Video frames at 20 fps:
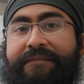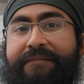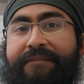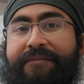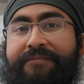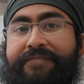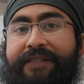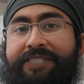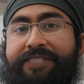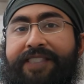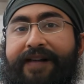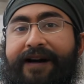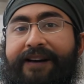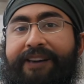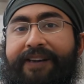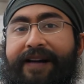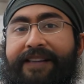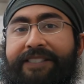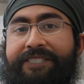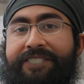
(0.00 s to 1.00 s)
This
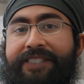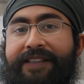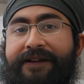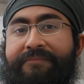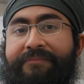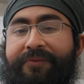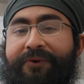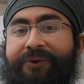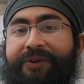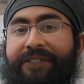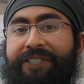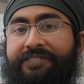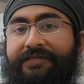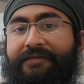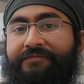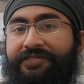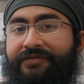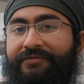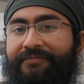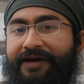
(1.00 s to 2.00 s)
highlights the importance
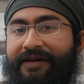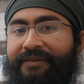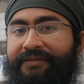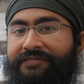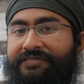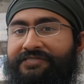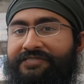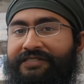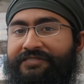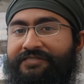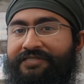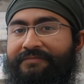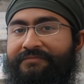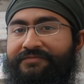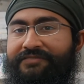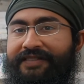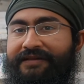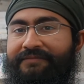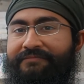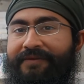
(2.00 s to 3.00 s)
of surveillance
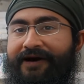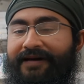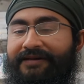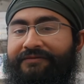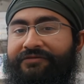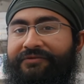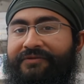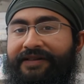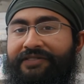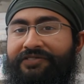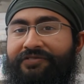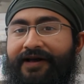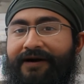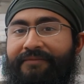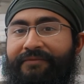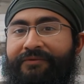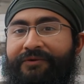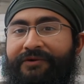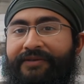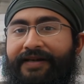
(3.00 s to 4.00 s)
systems in monitoring
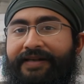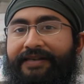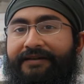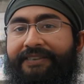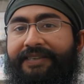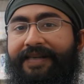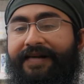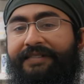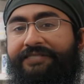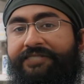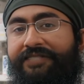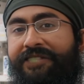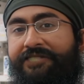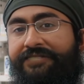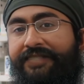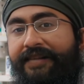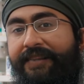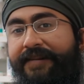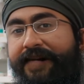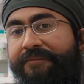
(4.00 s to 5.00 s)
travel-related
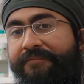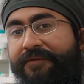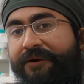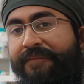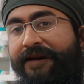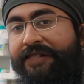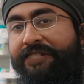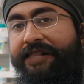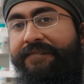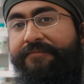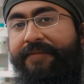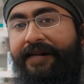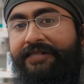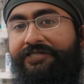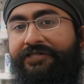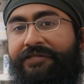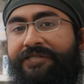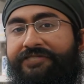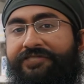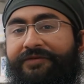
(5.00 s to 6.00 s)
cases and implementing
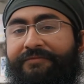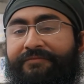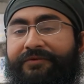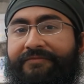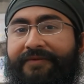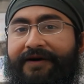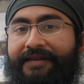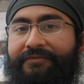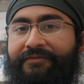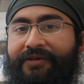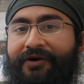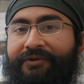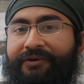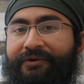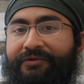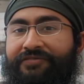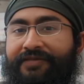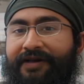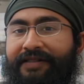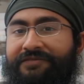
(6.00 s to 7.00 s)
measures to prevent
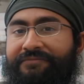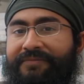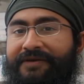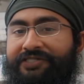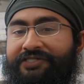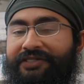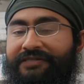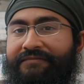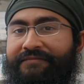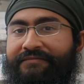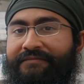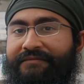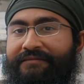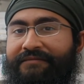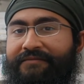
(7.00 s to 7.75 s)
local transmission.